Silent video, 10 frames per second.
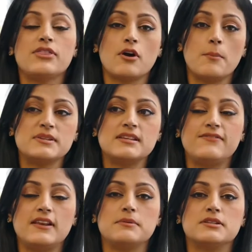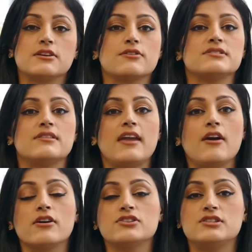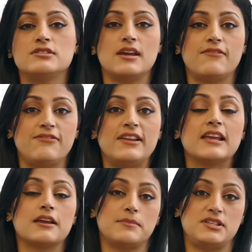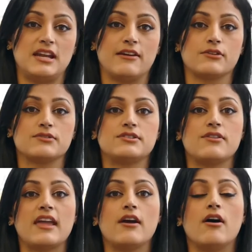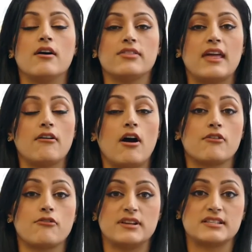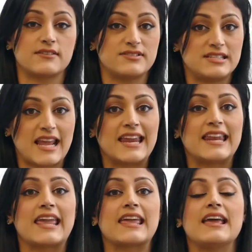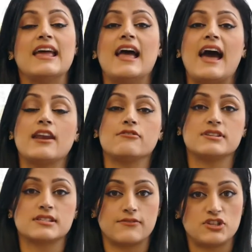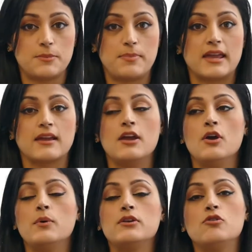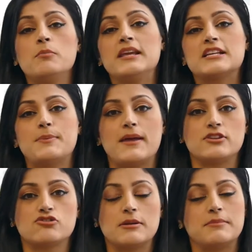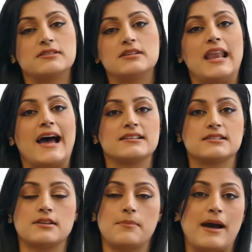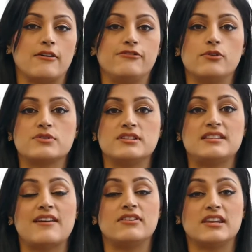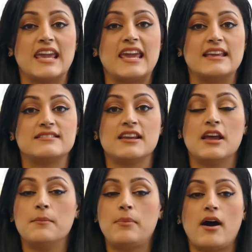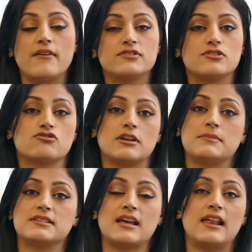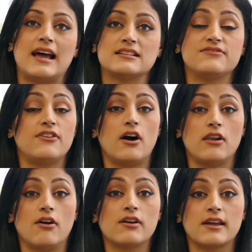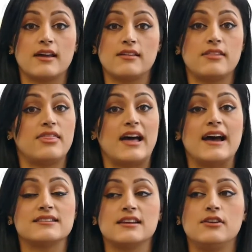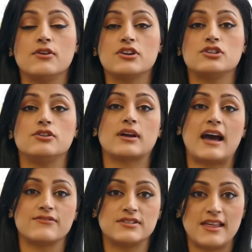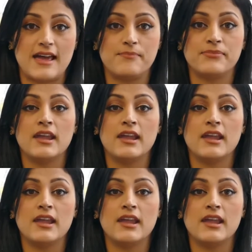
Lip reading: With composite filling materials, they are just a filling material, so they are at risk of staining and at risk of chipping. We'd normally expect the treatment to last about 4 to 7 years, but I've done treatments that last far longer than that. As long as you look after them,